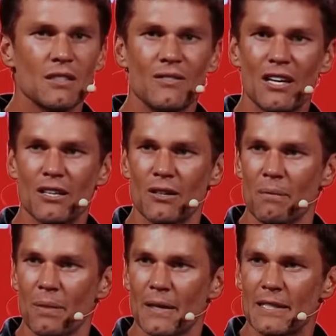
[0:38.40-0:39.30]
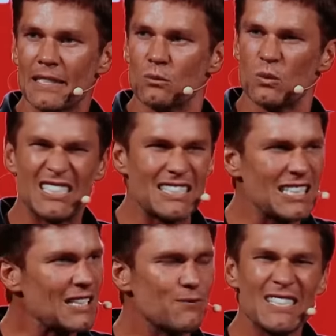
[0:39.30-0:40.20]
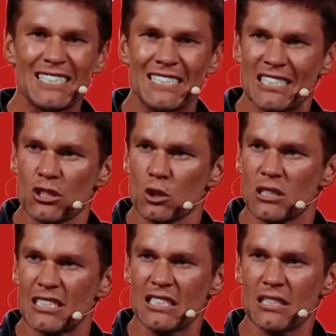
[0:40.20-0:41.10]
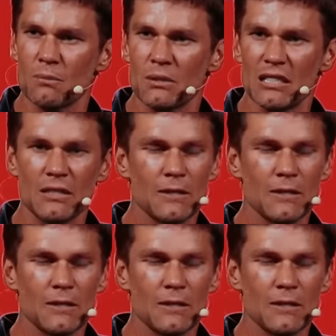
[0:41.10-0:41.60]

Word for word: You know, and did that asshole say something?